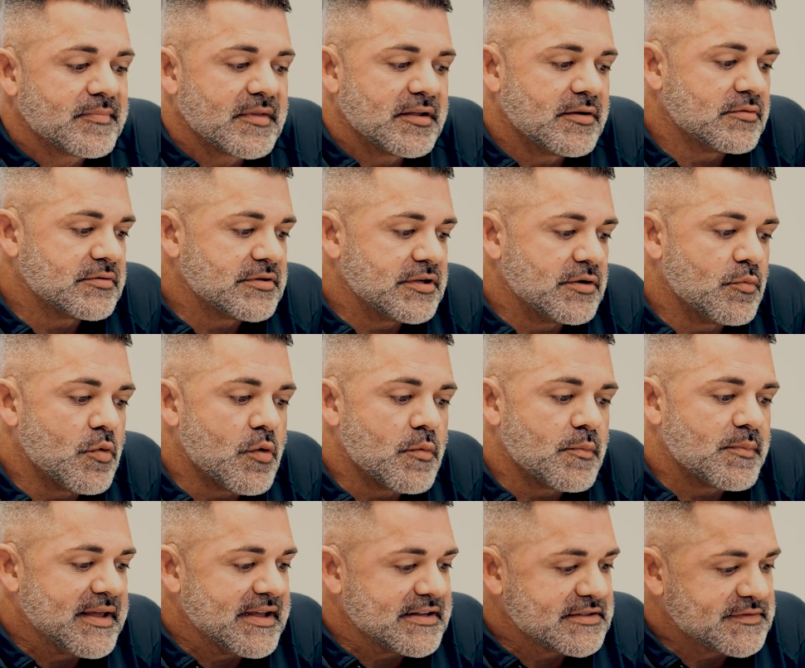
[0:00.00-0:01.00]
You
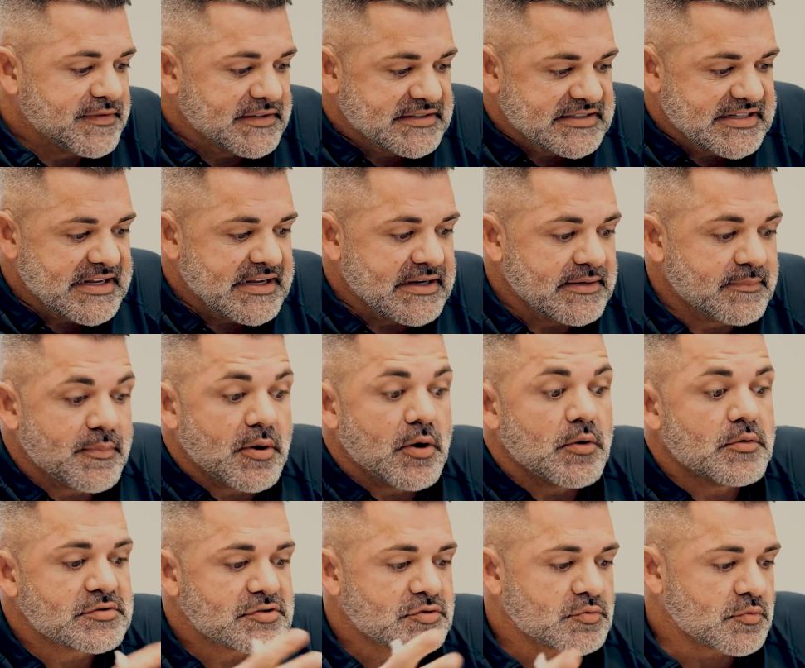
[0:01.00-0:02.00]
won't be as fatigued
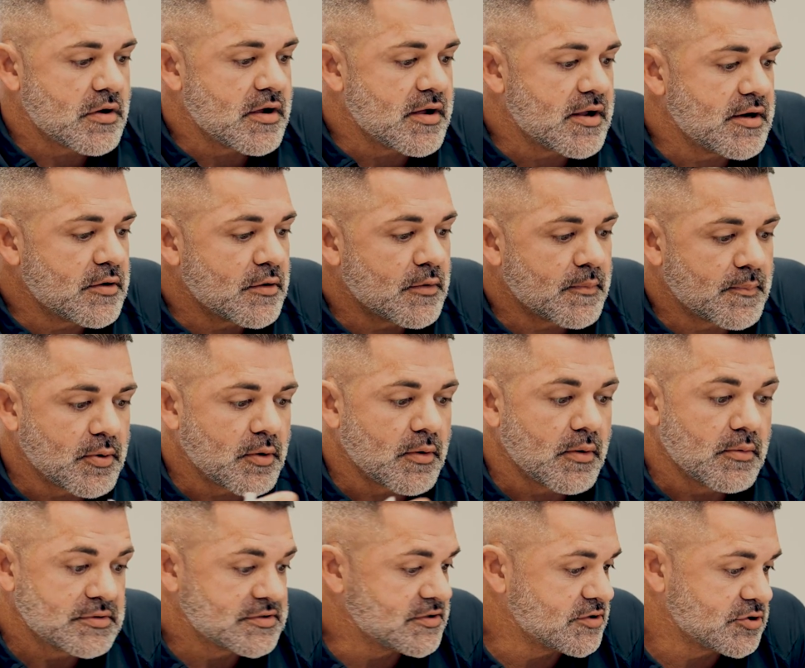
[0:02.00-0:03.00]
post-run or
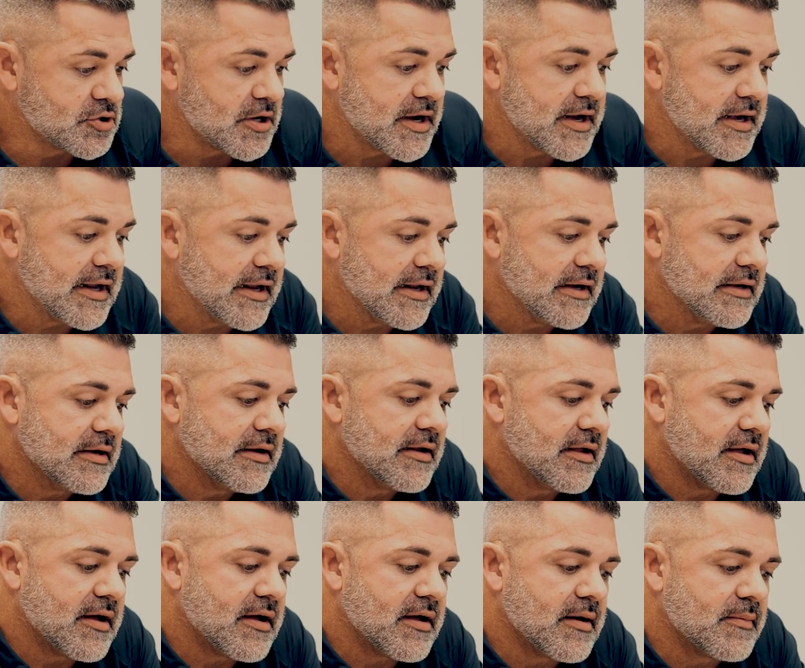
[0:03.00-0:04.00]
post-training.
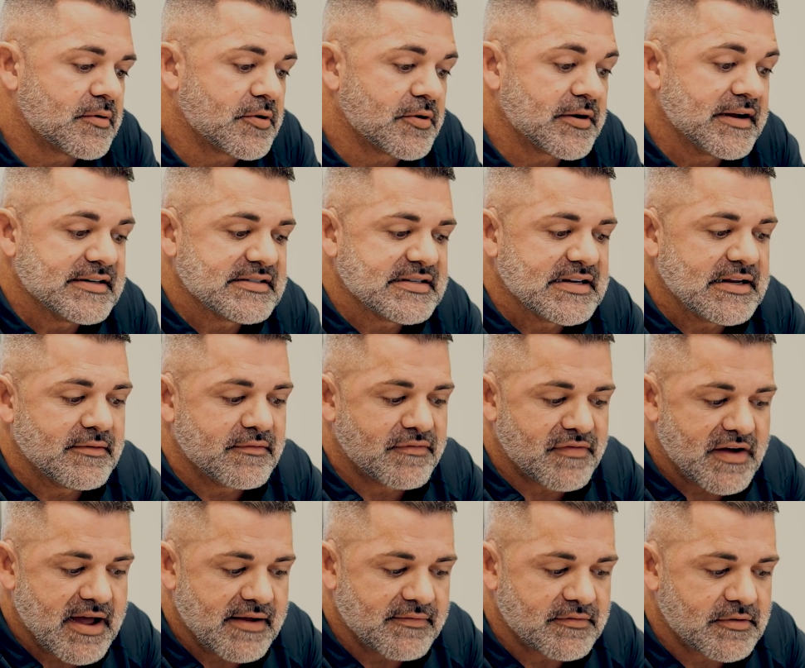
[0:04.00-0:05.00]
Creatine
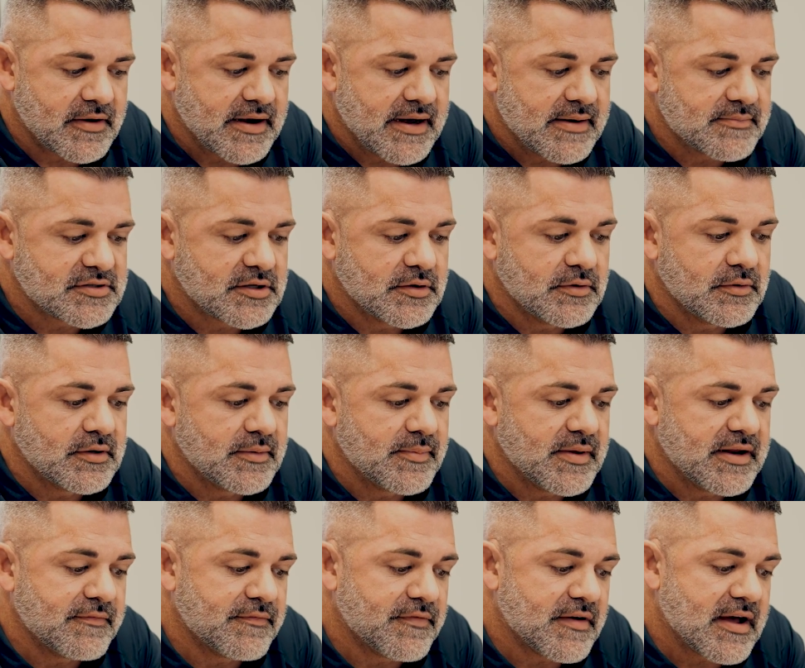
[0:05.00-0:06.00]
5 grams,
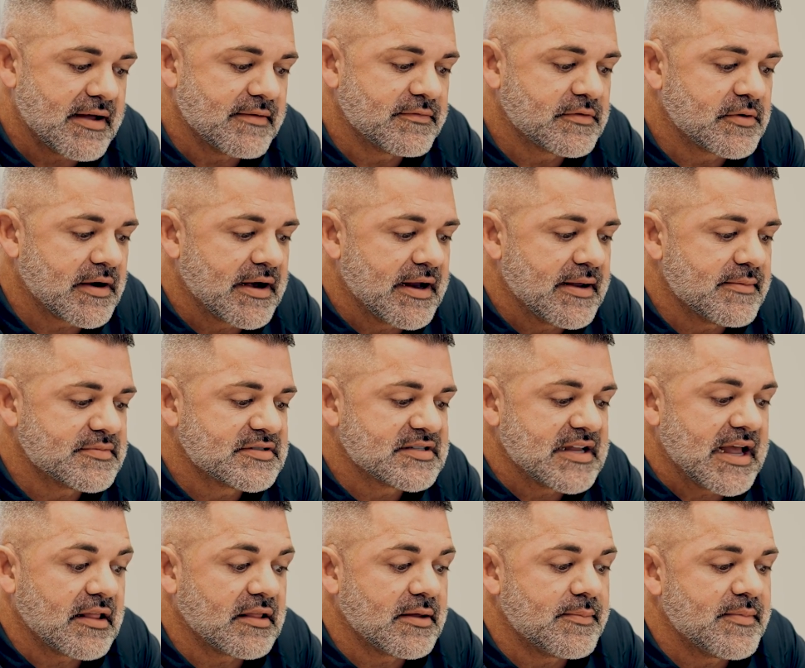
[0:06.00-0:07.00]
glutamine 5 grams,
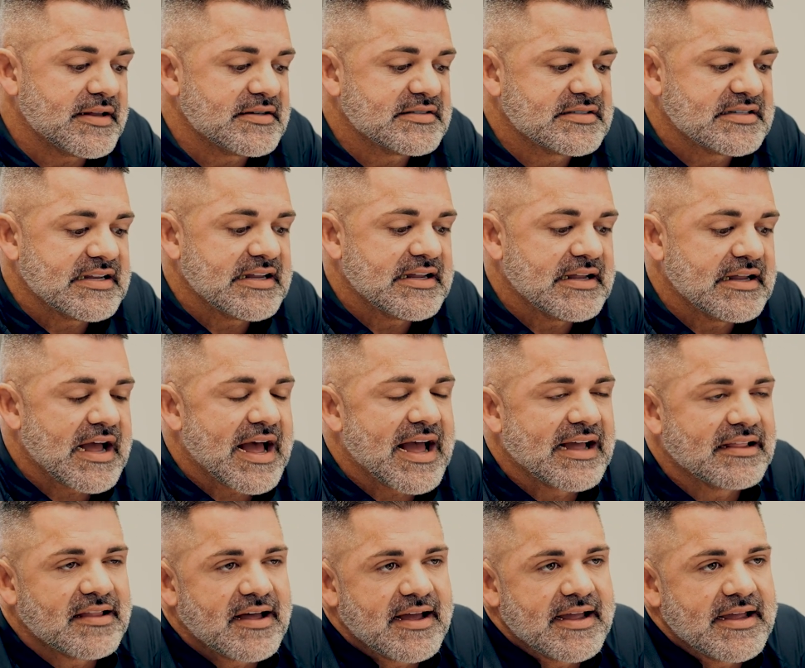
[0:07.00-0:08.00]
LMNT
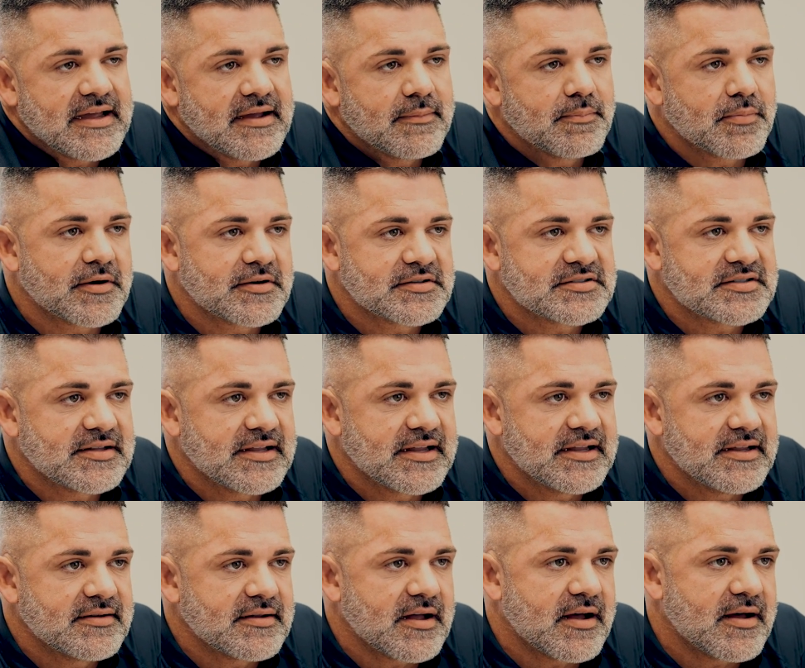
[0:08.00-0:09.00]
I like
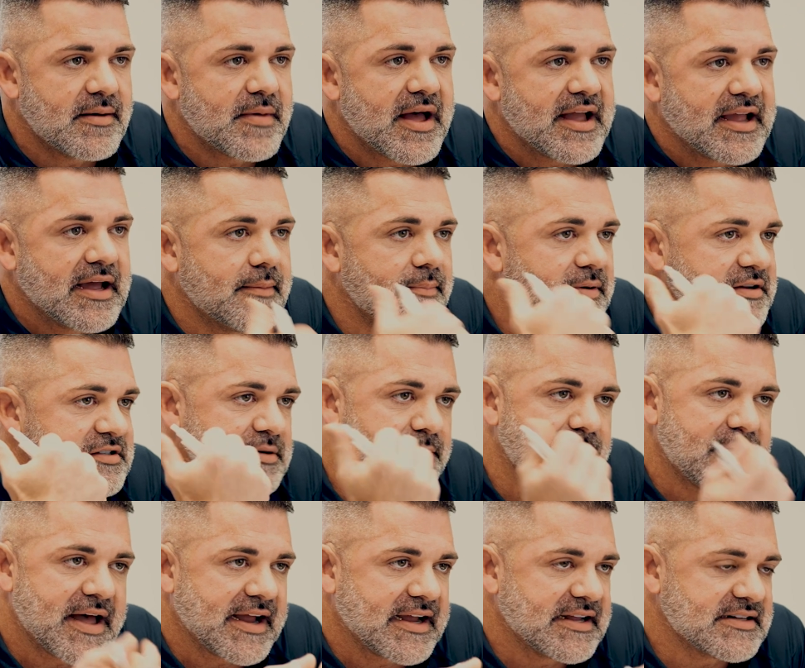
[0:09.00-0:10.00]
personally. I got a bunch
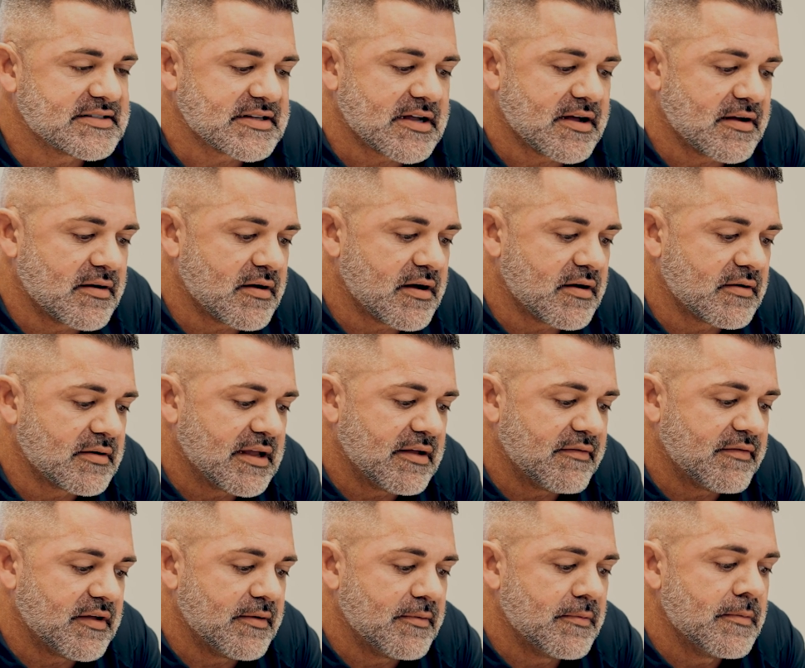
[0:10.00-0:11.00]
of packets I'll
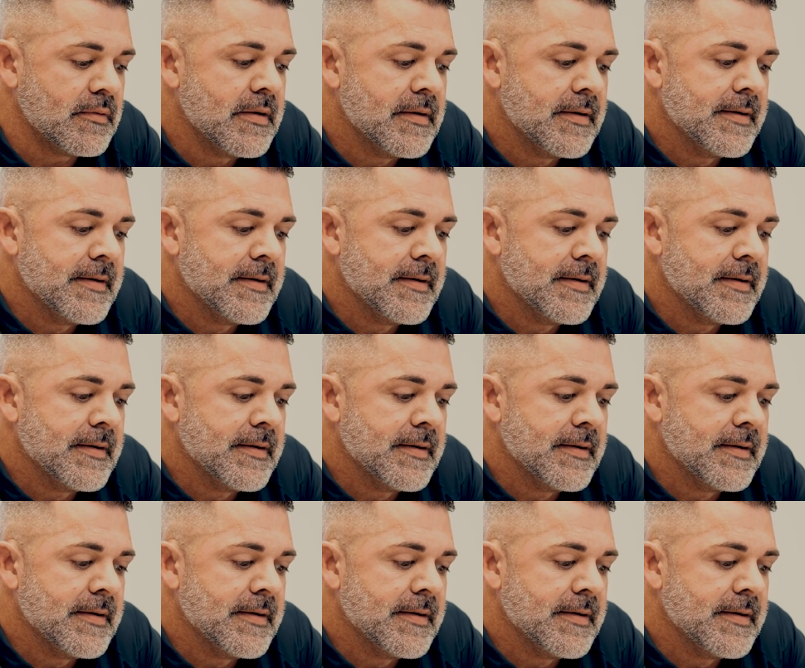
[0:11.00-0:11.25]
give you.